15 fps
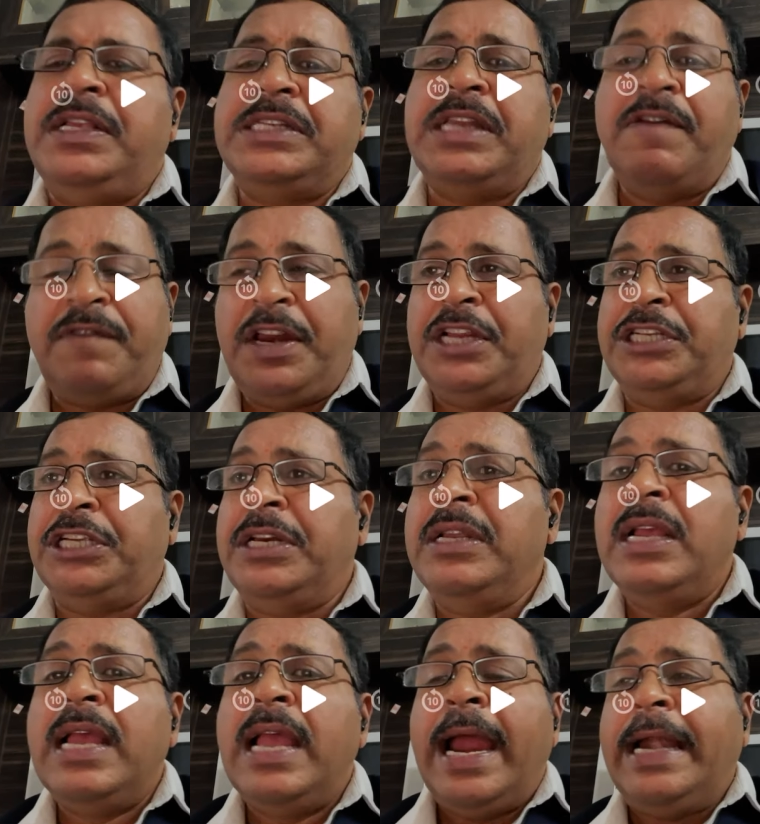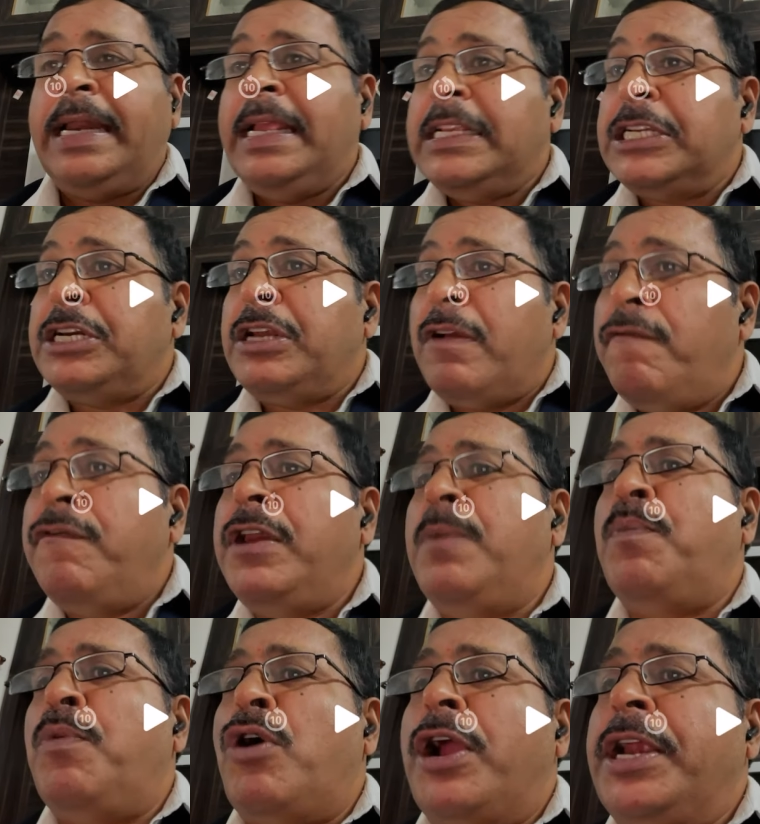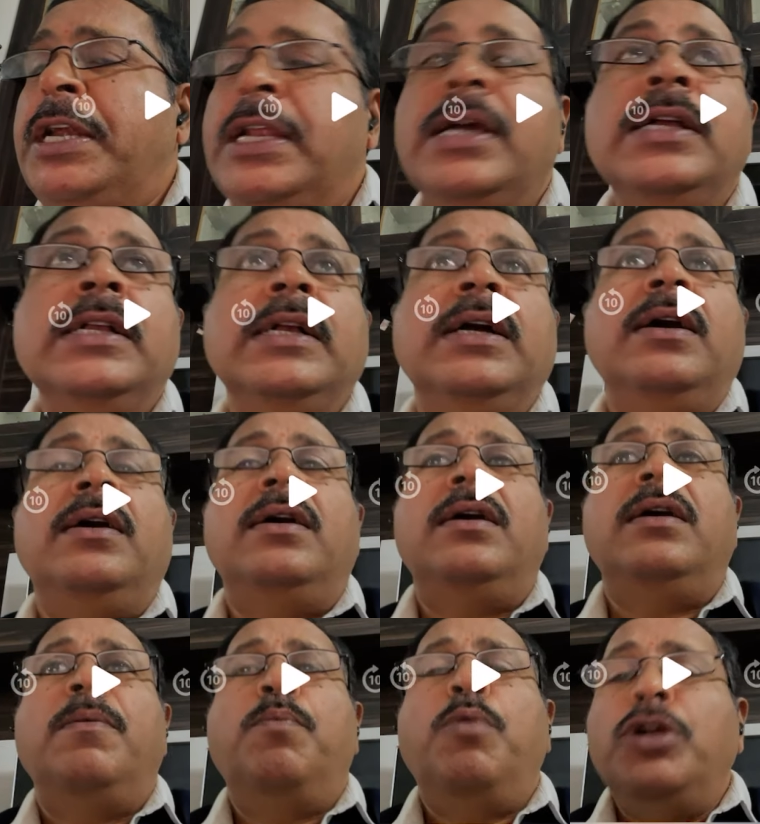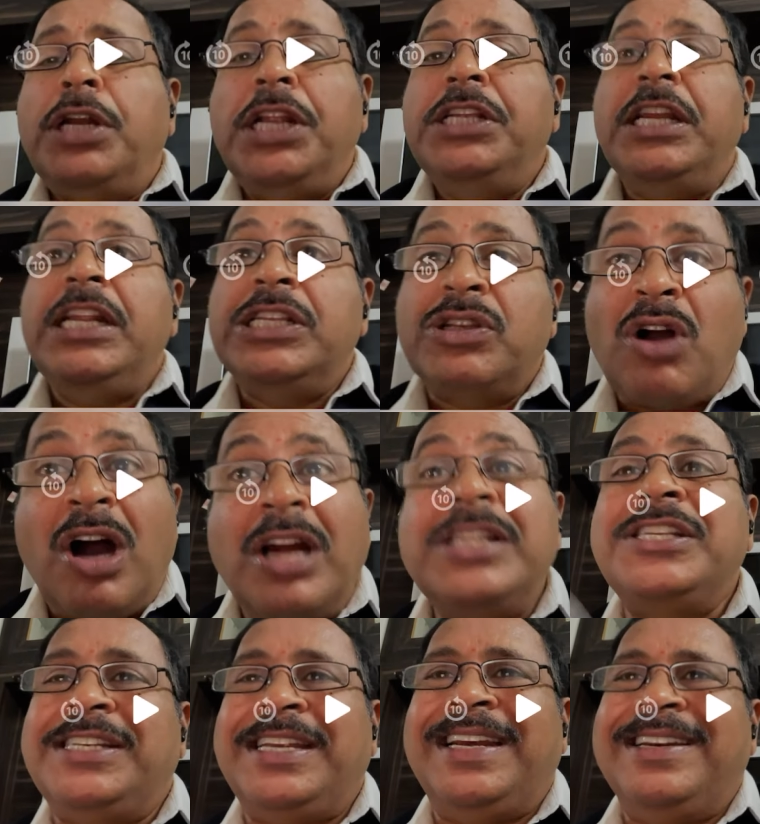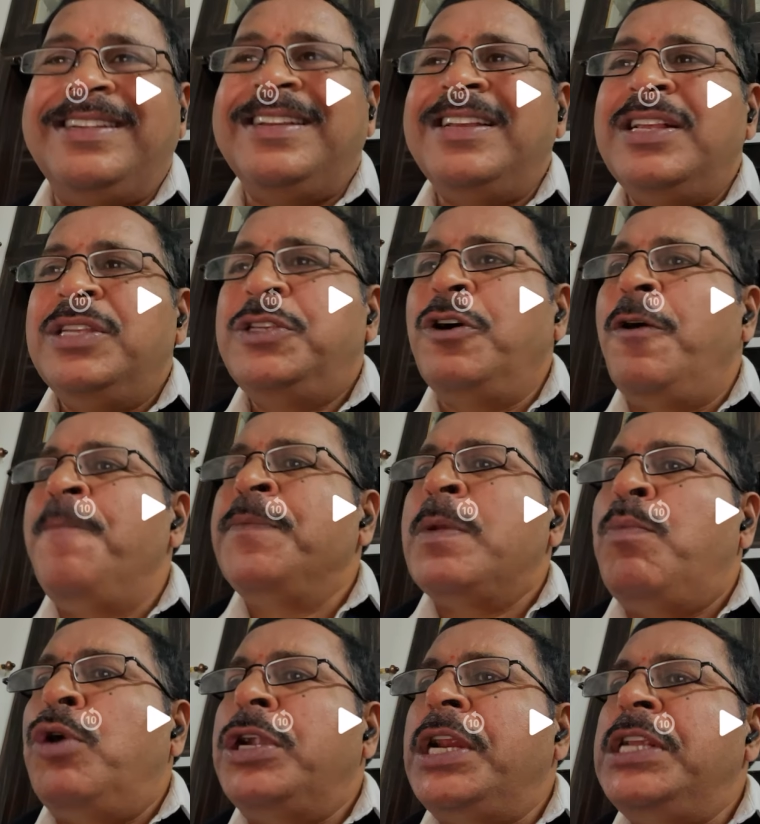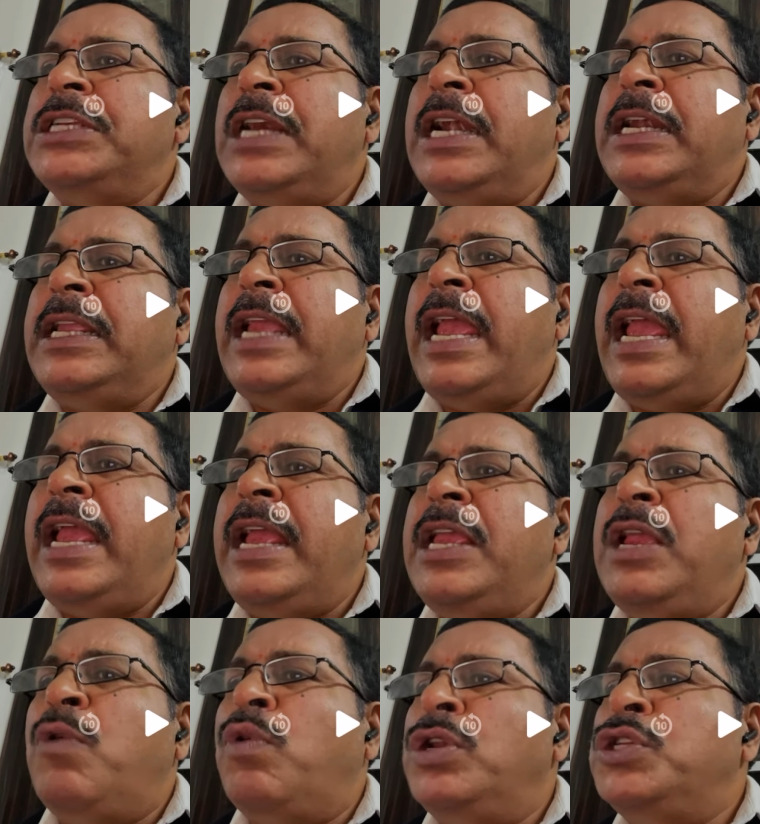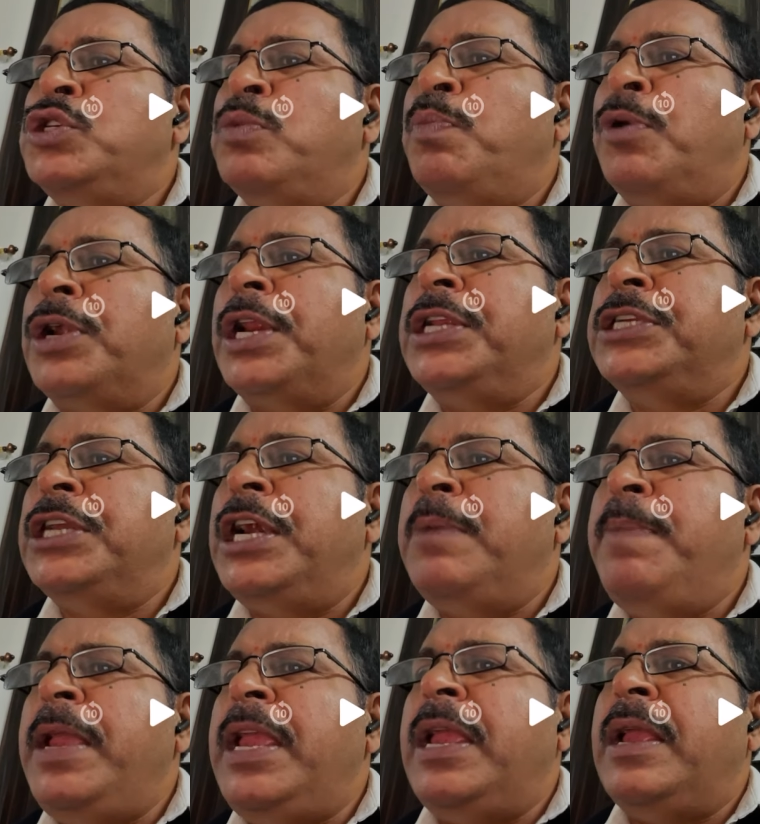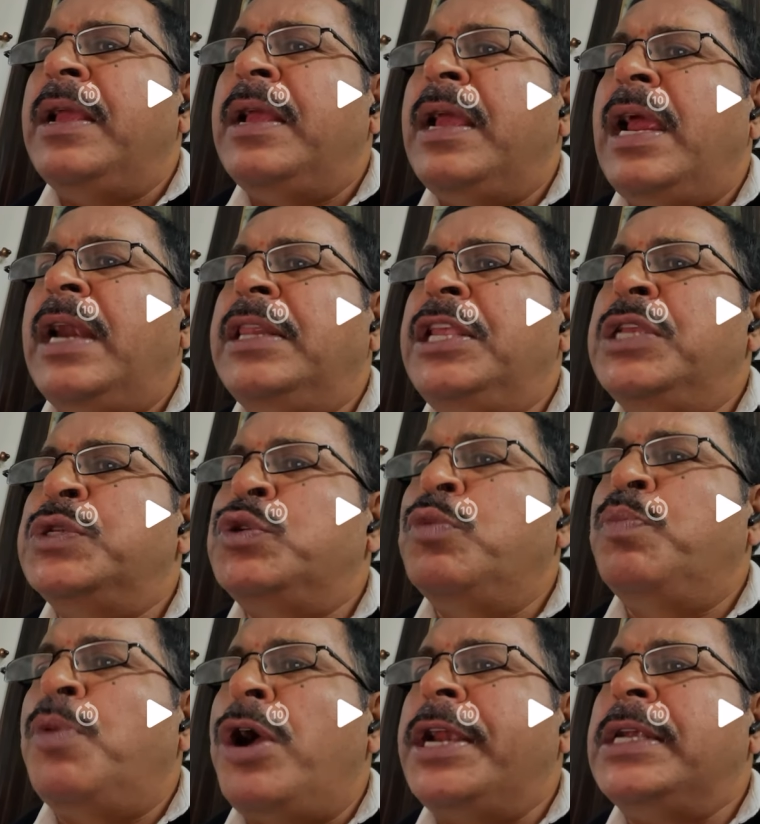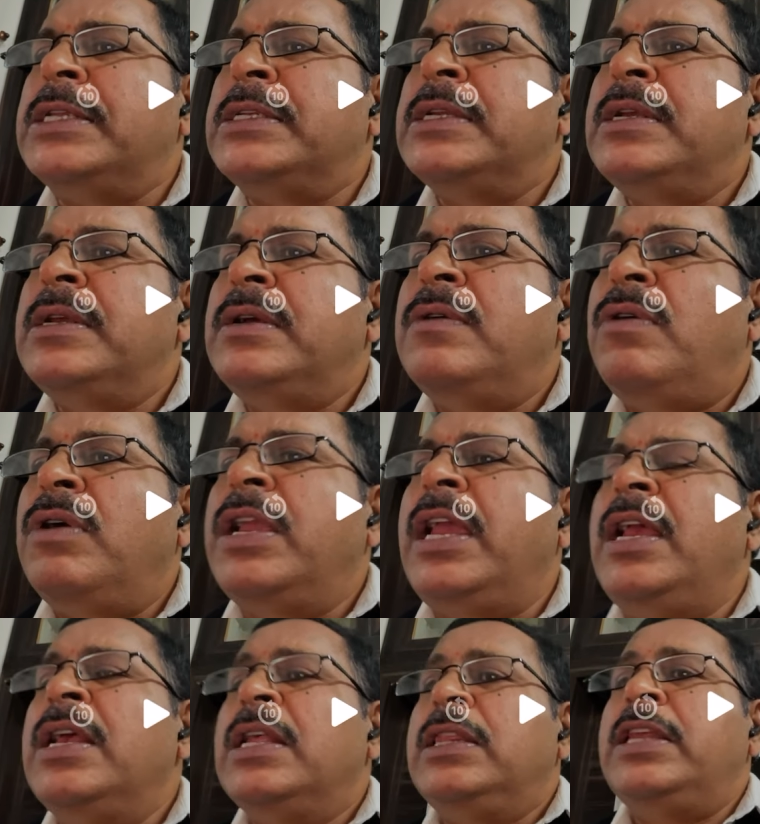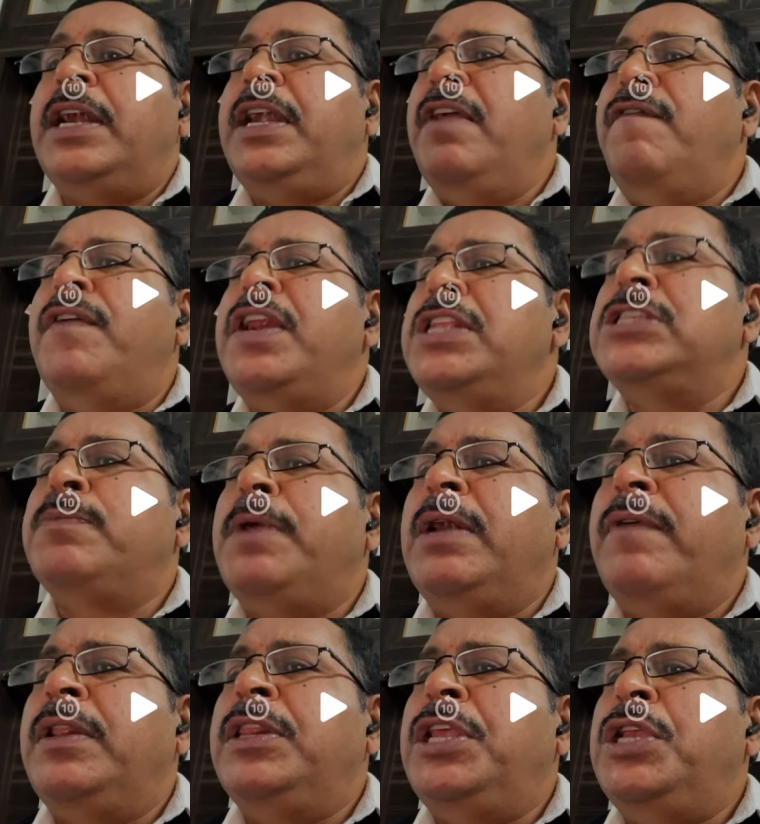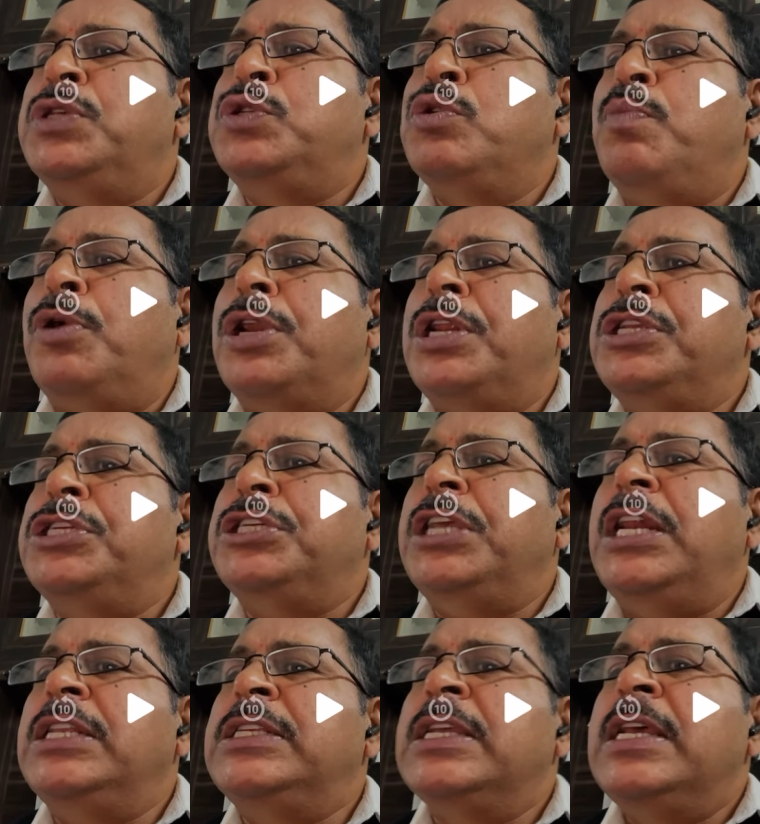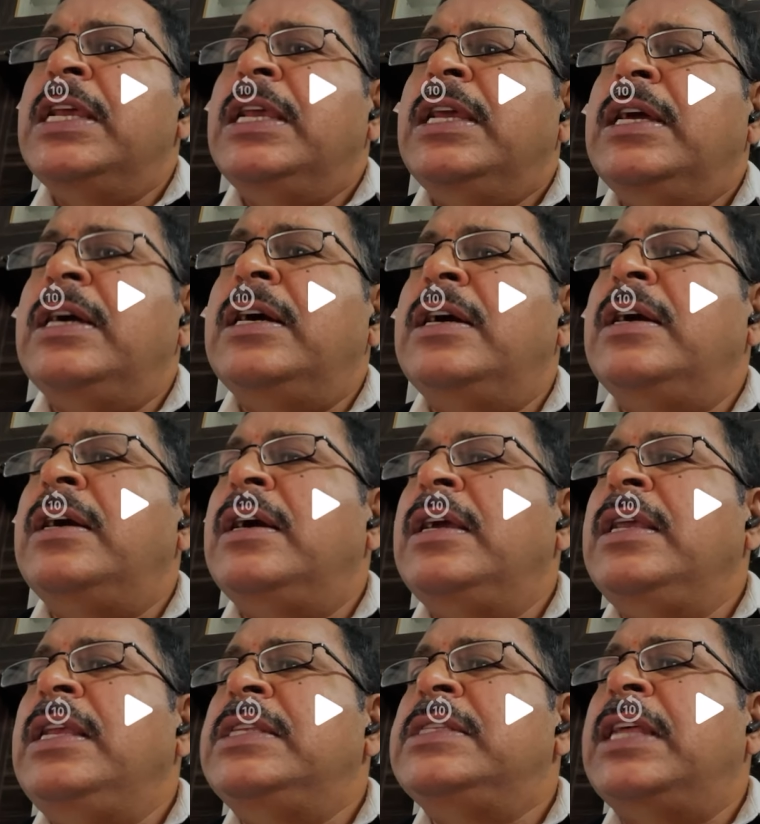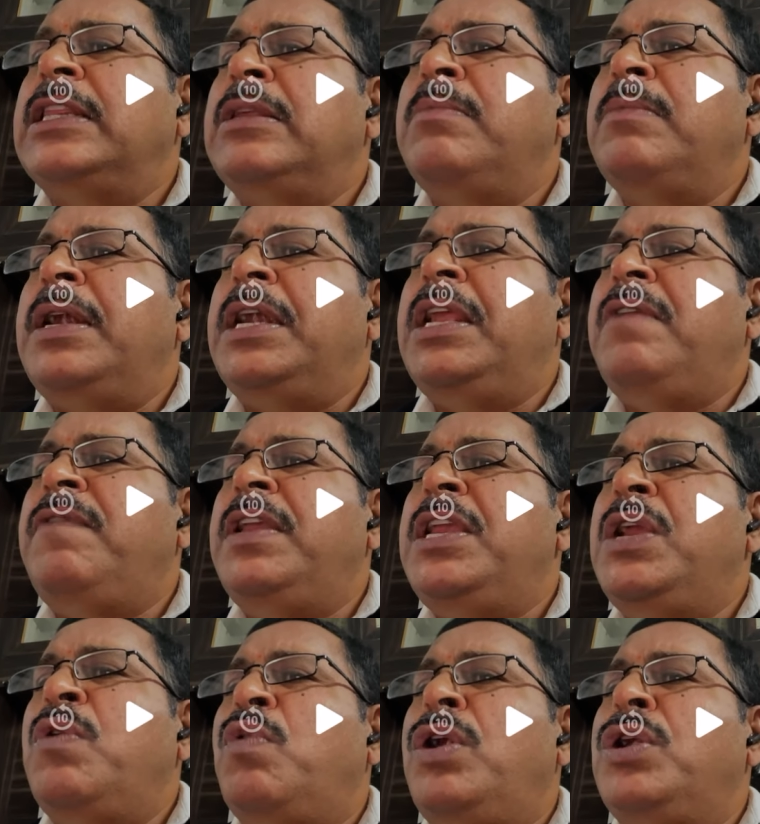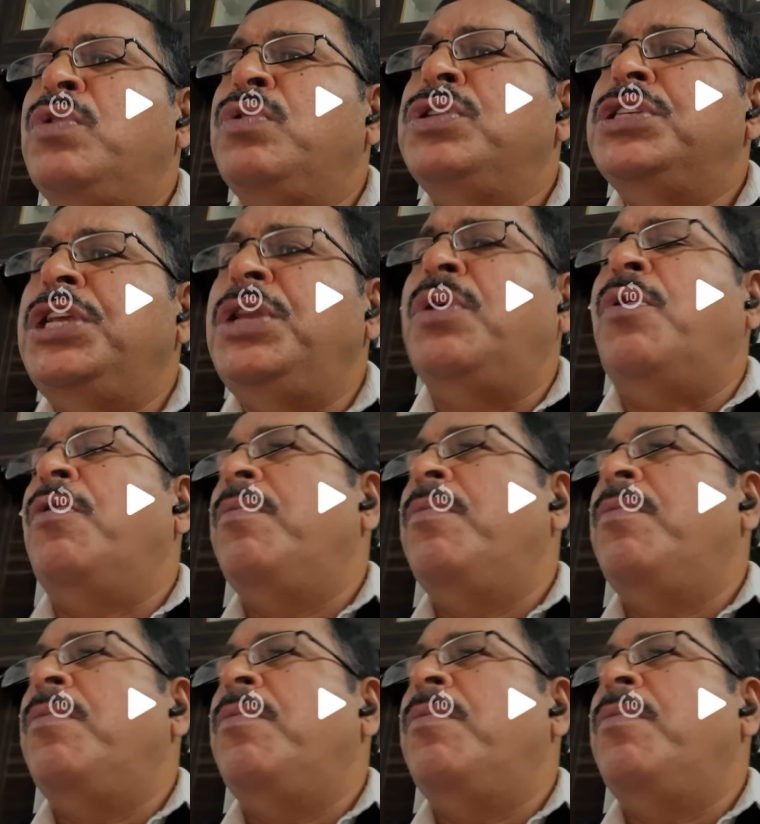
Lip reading: definition, at each and every point, potential is constant. So potential at A equals to potential at B at these 2 points. Okay, the difference between these two potentials is nothing but dV equal to 0.